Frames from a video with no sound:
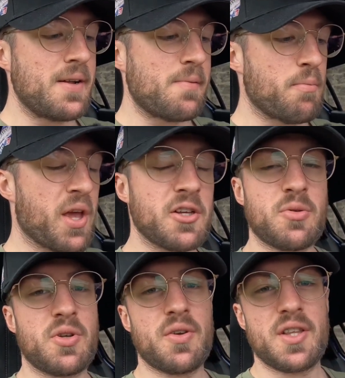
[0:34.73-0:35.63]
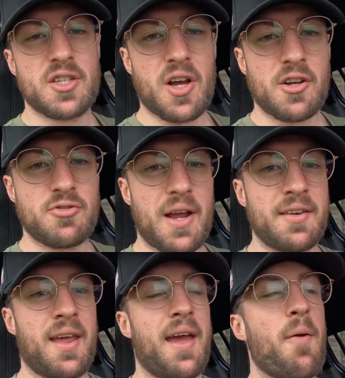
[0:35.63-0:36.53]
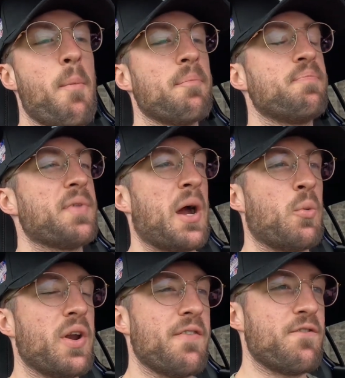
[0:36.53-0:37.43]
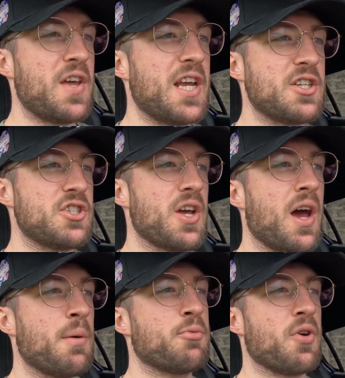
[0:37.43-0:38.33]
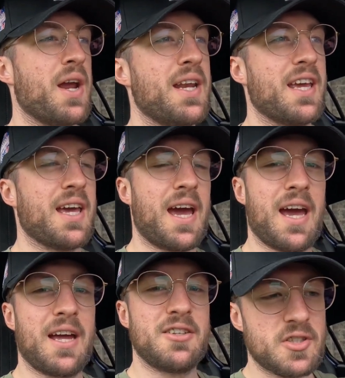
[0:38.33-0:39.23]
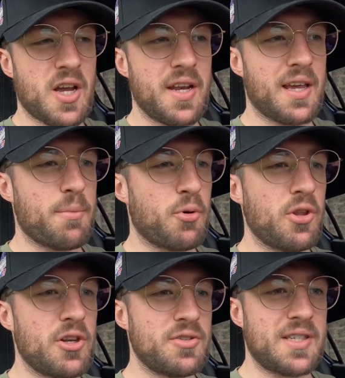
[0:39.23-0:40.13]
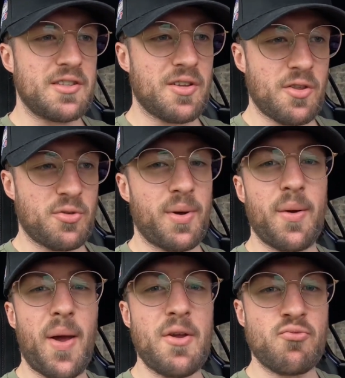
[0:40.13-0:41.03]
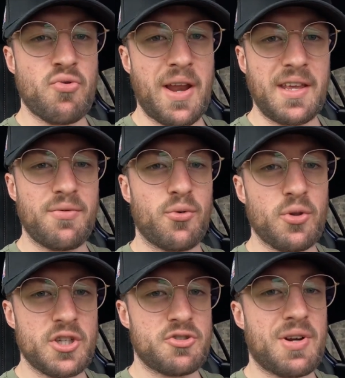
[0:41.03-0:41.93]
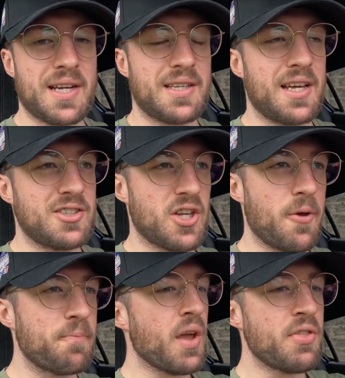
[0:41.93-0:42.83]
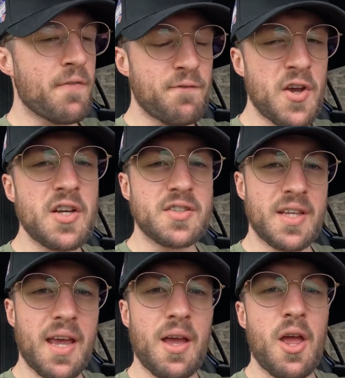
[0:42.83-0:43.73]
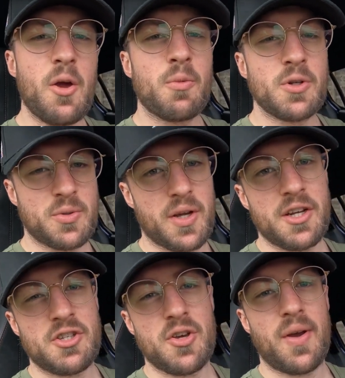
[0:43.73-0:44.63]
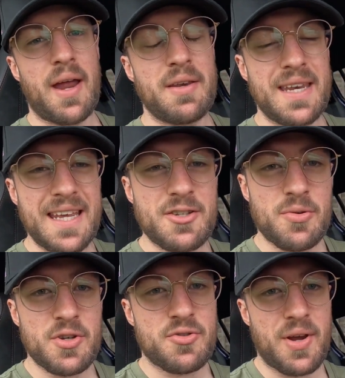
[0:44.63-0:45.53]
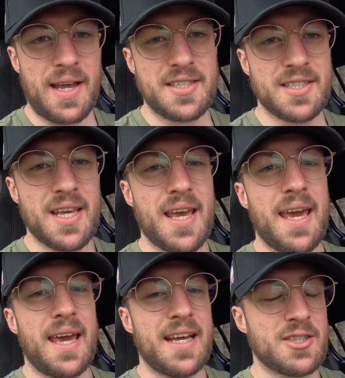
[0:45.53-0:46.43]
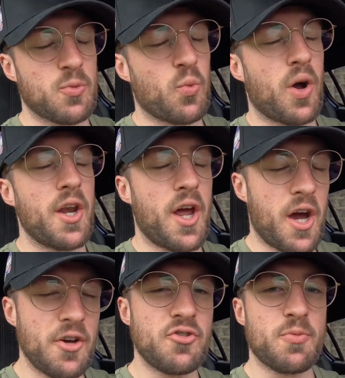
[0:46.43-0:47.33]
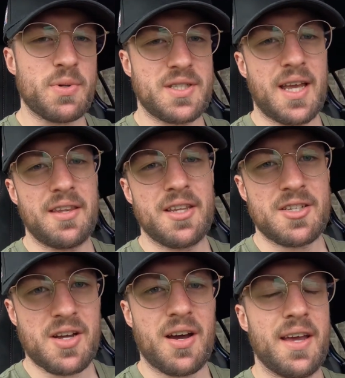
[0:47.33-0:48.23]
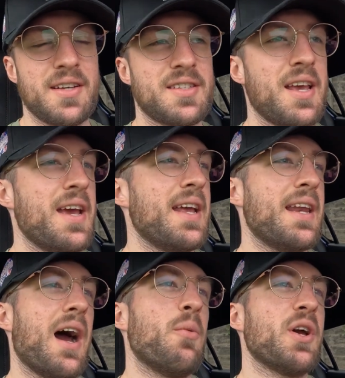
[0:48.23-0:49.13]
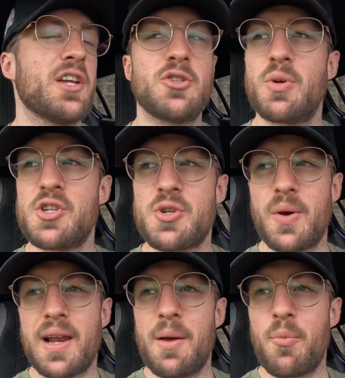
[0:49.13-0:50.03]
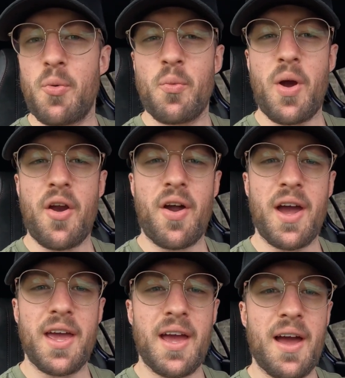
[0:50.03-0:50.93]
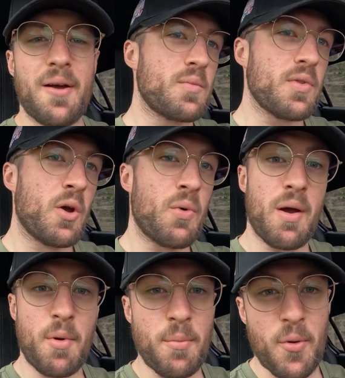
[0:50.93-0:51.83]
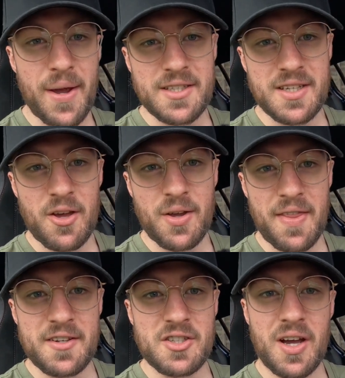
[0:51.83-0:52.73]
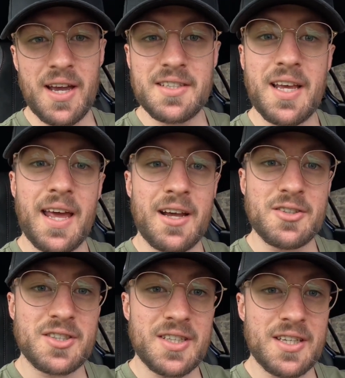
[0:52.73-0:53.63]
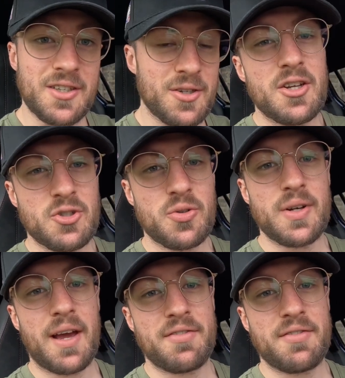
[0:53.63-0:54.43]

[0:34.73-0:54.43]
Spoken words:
because we're doing this car track day, I want to finish upgrading and tightening up all the loose ends on the 308 ready for this track day. So the first thing which we're going to do and need to address is 100% the tires. Now we're going to switch to a clip where I'm on my way to go get the tires, and I'll see you shortly after